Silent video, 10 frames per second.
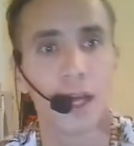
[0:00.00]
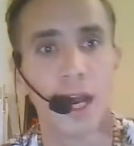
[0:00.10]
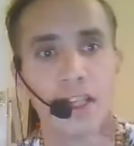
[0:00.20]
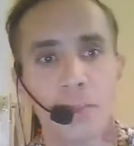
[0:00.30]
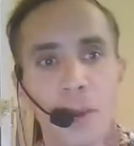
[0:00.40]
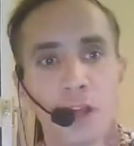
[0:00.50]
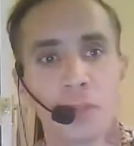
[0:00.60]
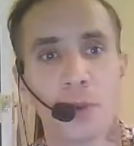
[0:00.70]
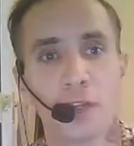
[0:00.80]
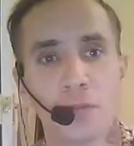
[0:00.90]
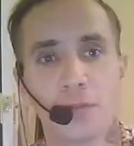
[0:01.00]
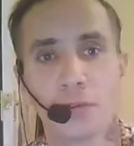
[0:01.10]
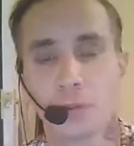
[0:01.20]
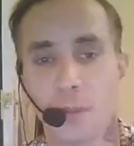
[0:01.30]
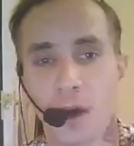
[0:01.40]
A spokesperson from
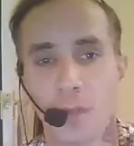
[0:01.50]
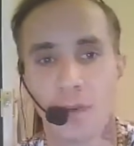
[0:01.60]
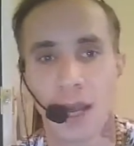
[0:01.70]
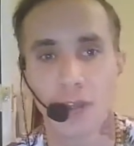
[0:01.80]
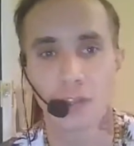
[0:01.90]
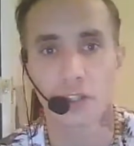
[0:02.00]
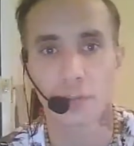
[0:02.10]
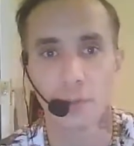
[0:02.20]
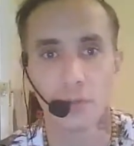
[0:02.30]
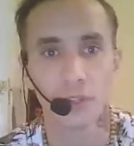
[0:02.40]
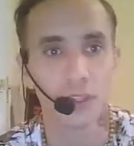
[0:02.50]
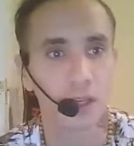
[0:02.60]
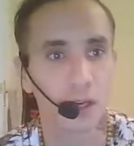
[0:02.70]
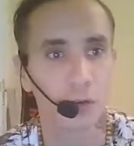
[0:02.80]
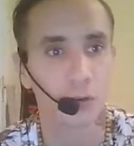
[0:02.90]
the Department of Housing, Communities
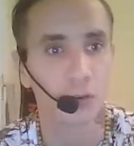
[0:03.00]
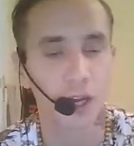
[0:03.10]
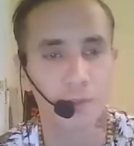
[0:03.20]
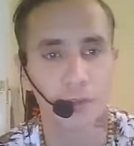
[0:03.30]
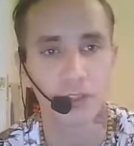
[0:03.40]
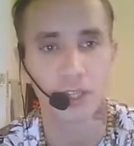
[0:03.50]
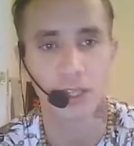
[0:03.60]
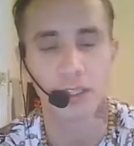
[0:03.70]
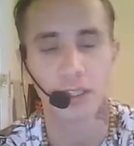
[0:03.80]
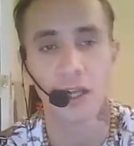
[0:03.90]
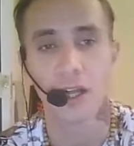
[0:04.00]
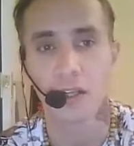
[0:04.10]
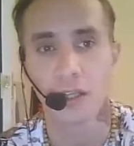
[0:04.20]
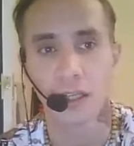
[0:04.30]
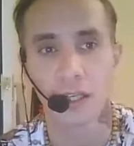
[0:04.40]
and Local Government says
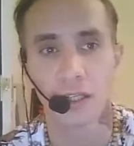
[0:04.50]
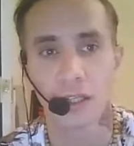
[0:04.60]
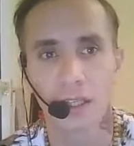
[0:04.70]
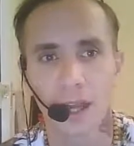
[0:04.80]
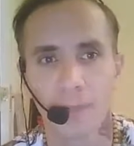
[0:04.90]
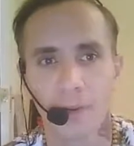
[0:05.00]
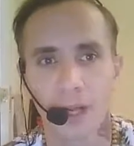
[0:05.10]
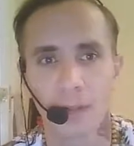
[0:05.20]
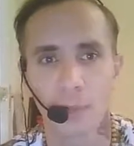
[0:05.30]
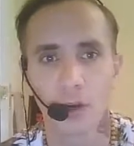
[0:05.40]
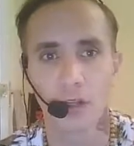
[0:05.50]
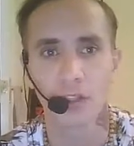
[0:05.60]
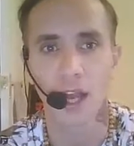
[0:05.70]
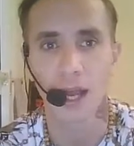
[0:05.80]
the government had worked